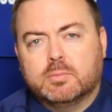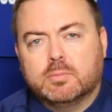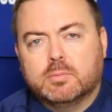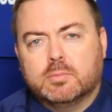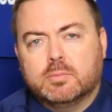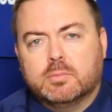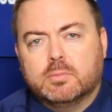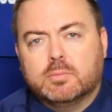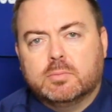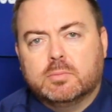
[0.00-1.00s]

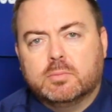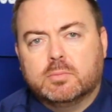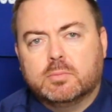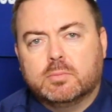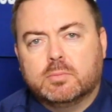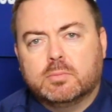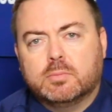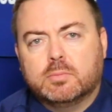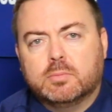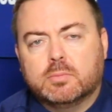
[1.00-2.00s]

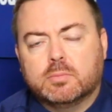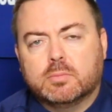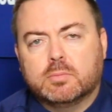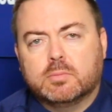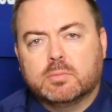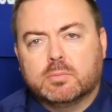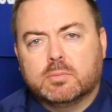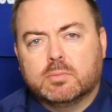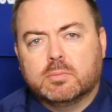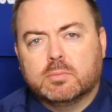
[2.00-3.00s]

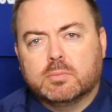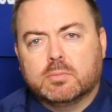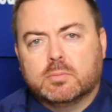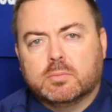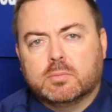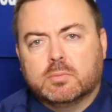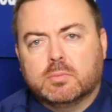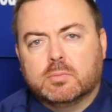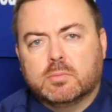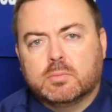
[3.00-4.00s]

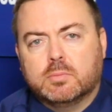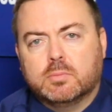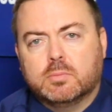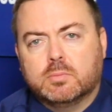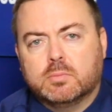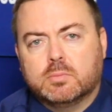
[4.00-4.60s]
The person shown says nothing.